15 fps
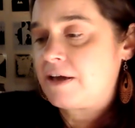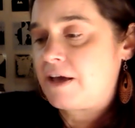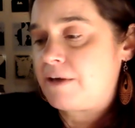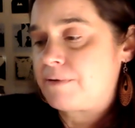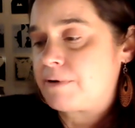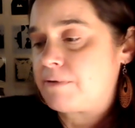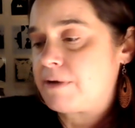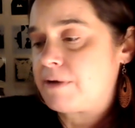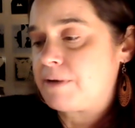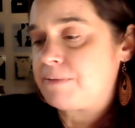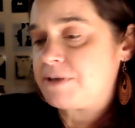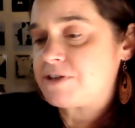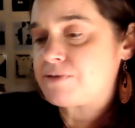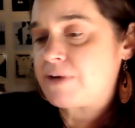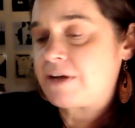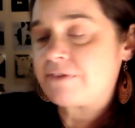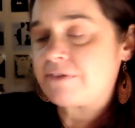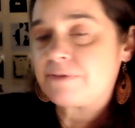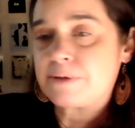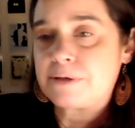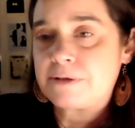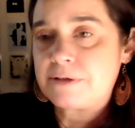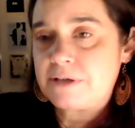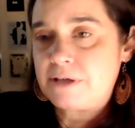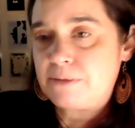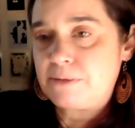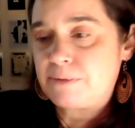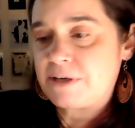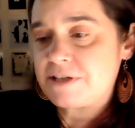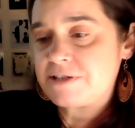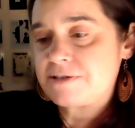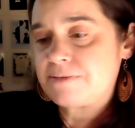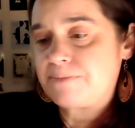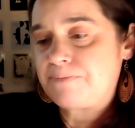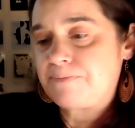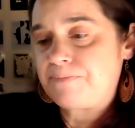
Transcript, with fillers: how incredibly tranquil he was.